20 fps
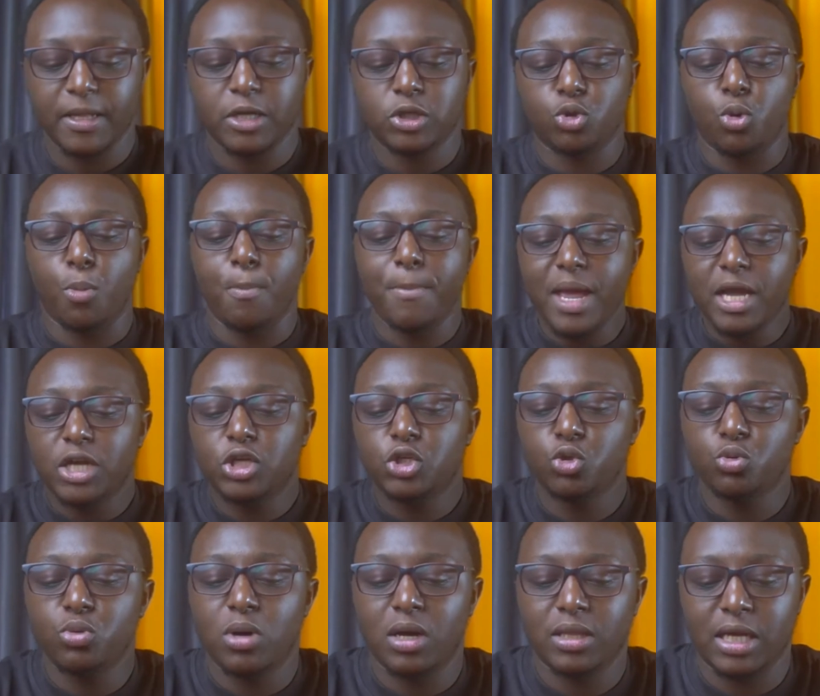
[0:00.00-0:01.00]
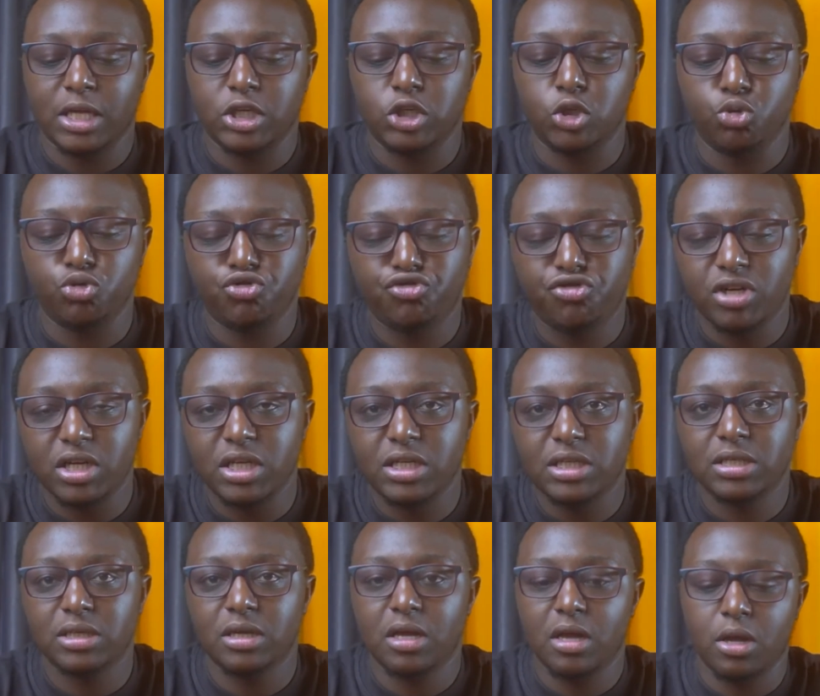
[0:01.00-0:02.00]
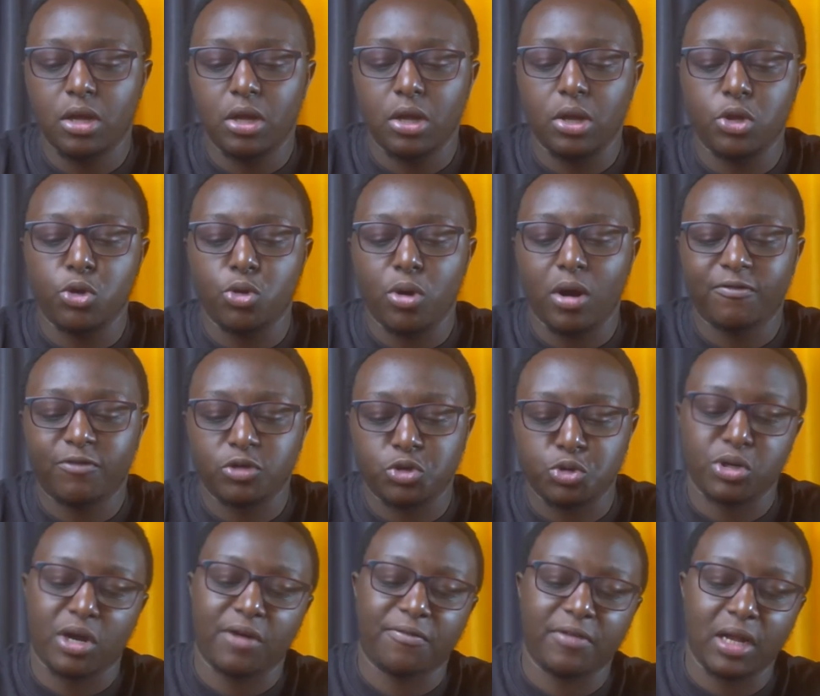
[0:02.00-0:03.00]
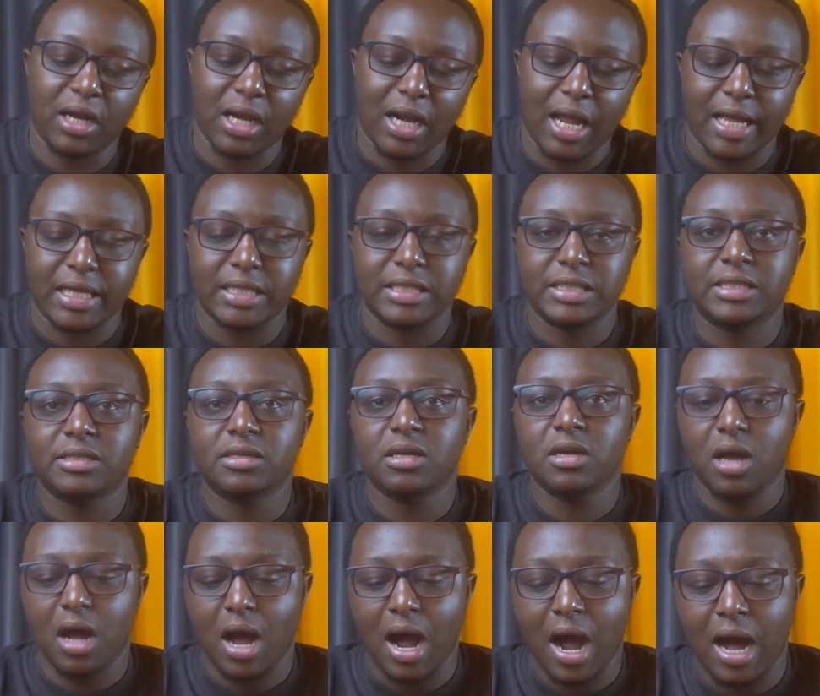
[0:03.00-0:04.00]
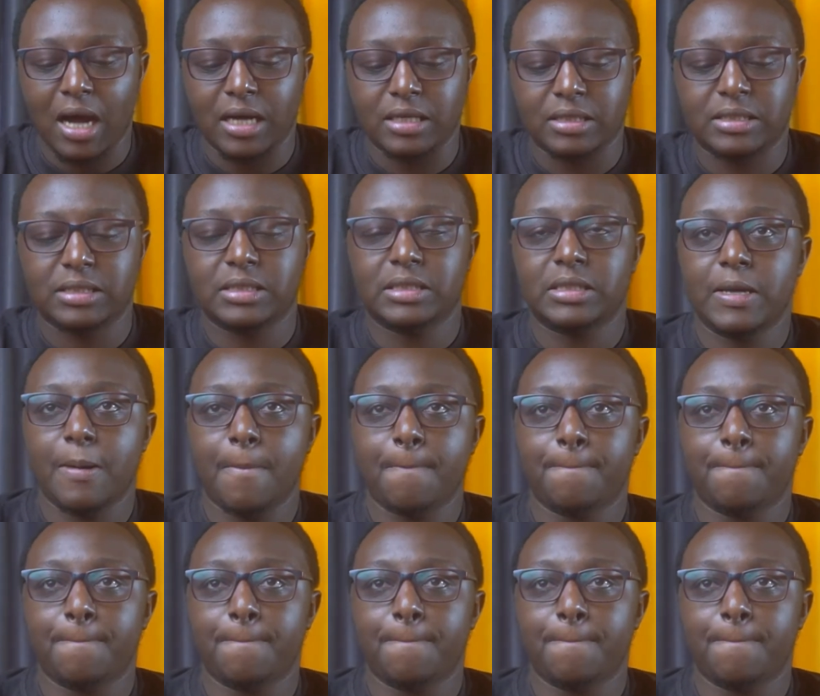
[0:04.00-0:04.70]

So make sure that you treat your photography clients as